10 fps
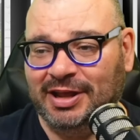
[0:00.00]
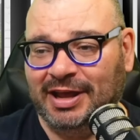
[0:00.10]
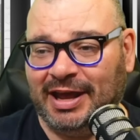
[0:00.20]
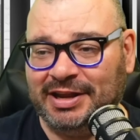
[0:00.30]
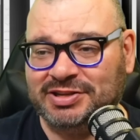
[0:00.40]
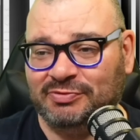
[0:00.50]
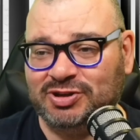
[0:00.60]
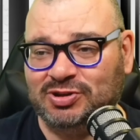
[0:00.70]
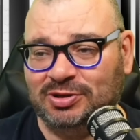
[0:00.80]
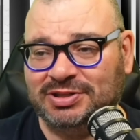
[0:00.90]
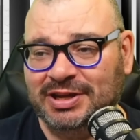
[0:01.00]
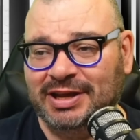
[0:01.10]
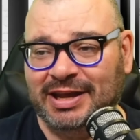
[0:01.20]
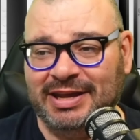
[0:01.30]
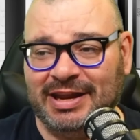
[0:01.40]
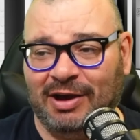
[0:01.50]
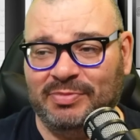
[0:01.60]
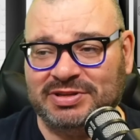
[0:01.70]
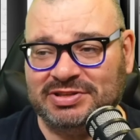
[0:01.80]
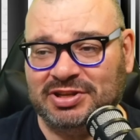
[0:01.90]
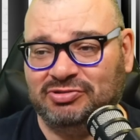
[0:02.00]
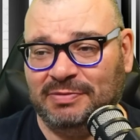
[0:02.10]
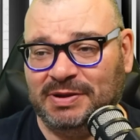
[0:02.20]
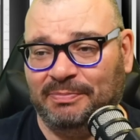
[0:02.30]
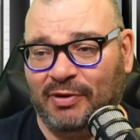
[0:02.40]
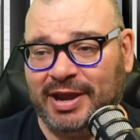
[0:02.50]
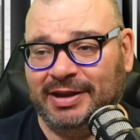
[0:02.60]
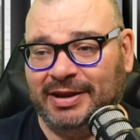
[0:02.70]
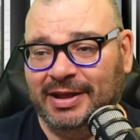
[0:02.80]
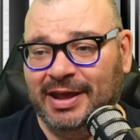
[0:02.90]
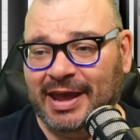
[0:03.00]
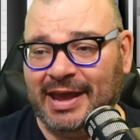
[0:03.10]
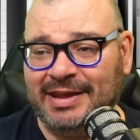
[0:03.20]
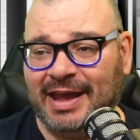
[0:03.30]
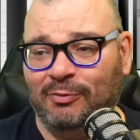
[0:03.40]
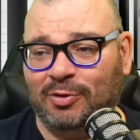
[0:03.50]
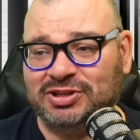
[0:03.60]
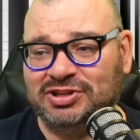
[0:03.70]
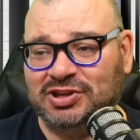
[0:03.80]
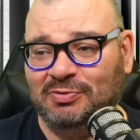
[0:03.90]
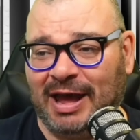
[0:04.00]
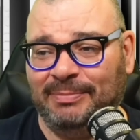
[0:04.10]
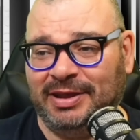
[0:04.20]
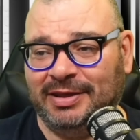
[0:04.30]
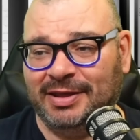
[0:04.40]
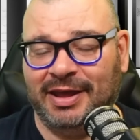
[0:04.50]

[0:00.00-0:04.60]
and as a result, he now misses the trip to Brighton. Eddie Howe wasn't too happy.